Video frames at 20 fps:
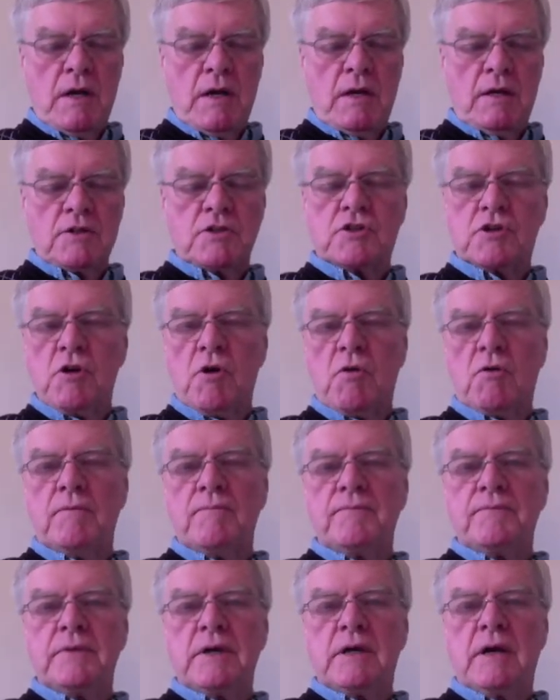So
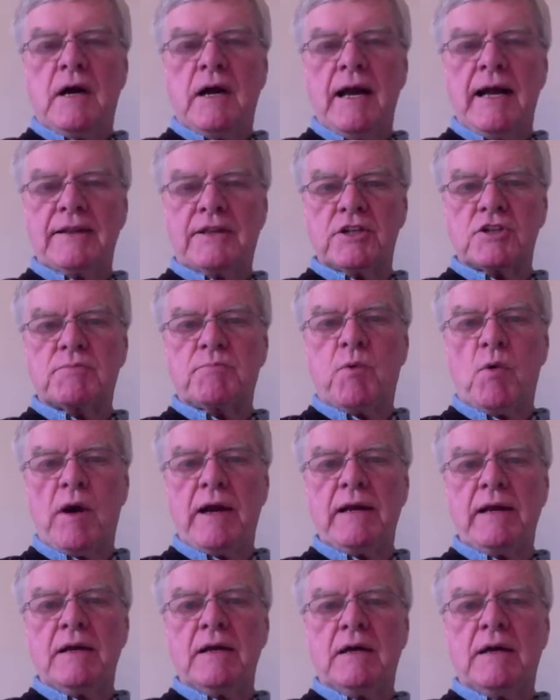at this
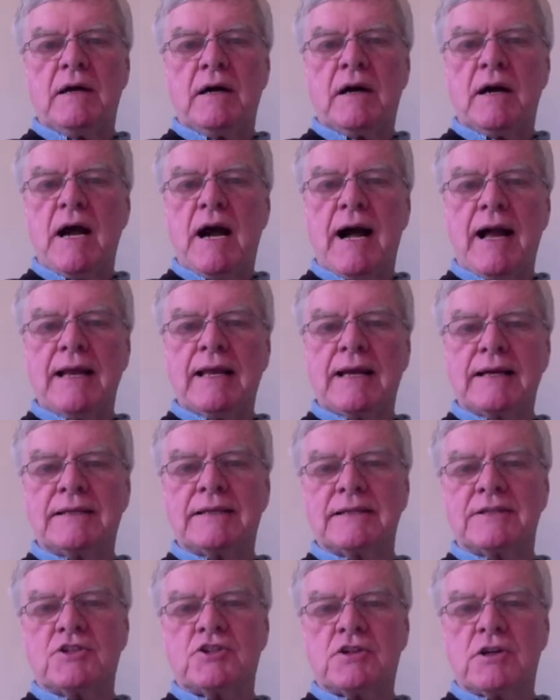point, I'd like
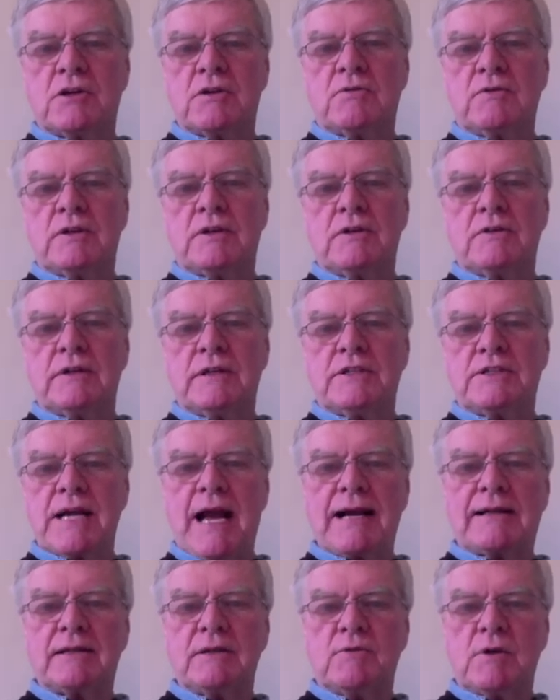to share with you
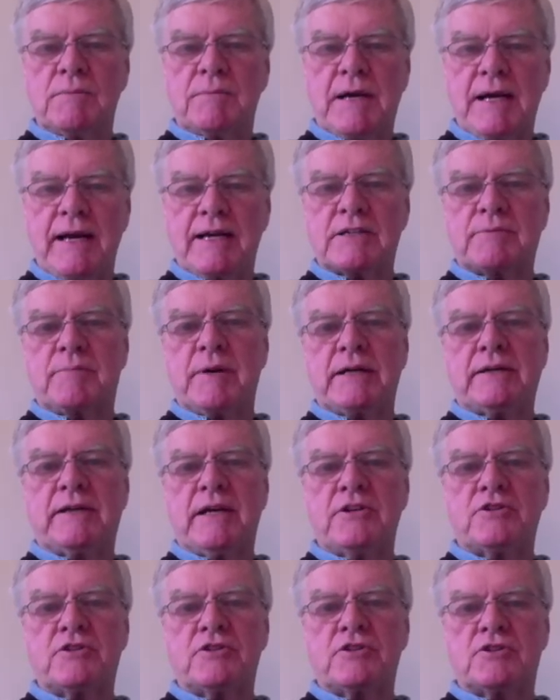exactly what my
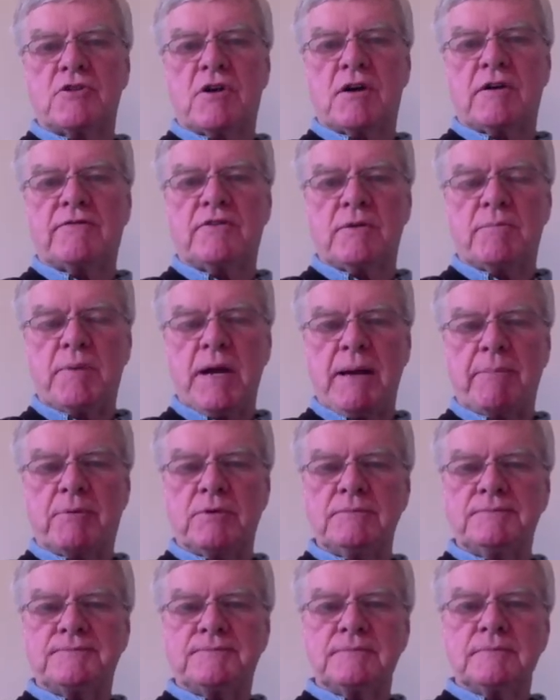expectations are for the paper,